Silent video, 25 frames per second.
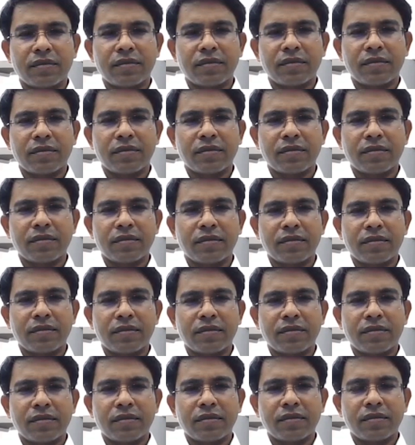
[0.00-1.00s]

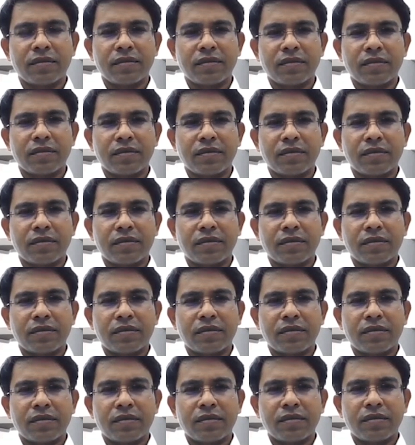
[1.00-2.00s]

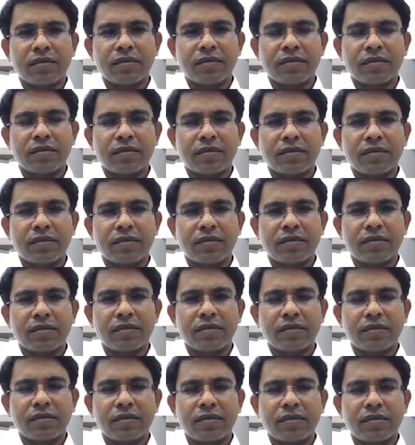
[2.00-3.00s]

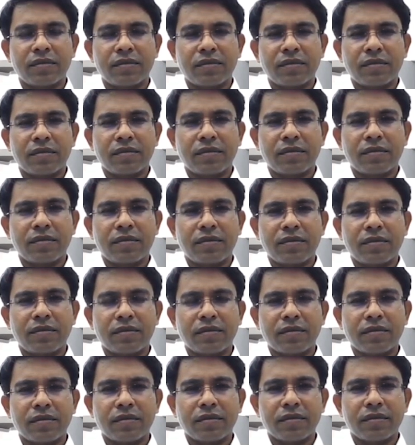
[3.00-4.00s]

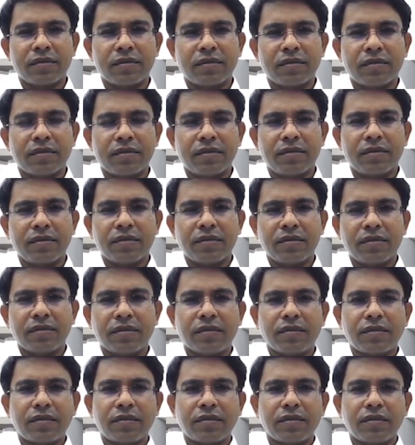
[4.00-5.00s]

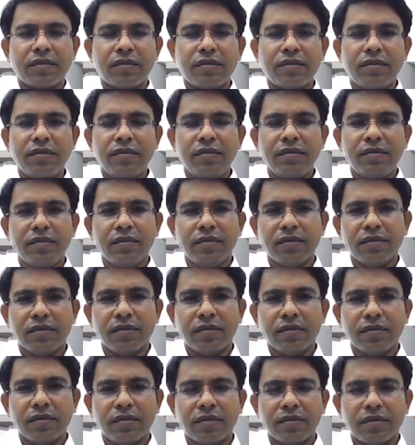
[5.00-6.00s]

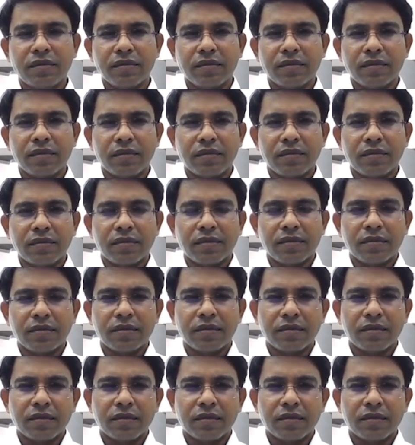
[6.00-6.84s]
(silent)